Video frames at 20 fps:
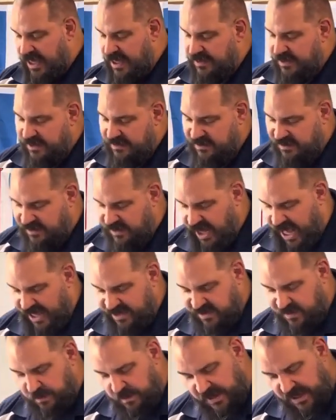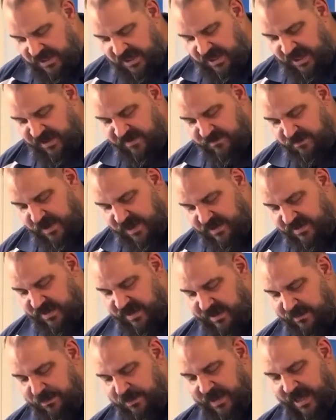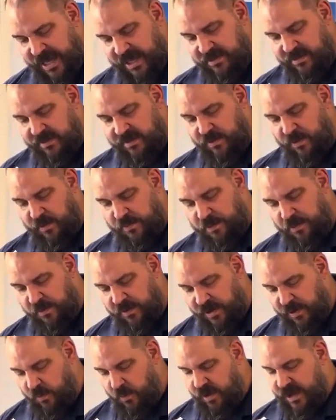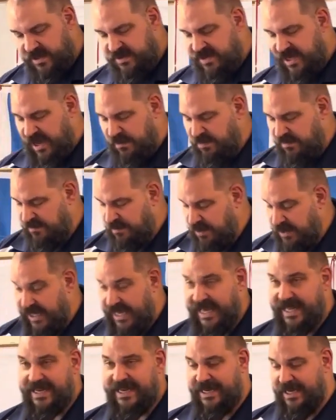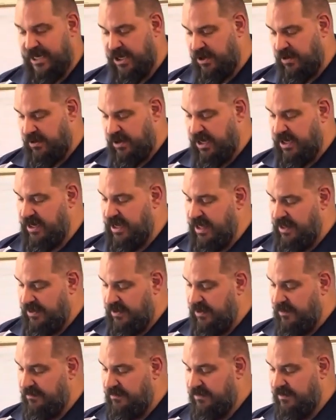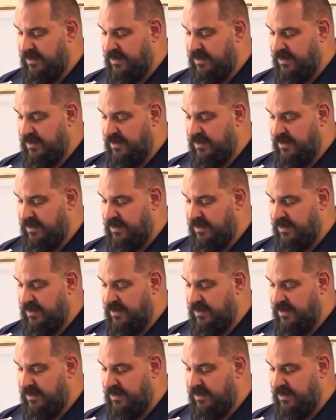This is not speaking of mixing plants or putting one type of plant near another.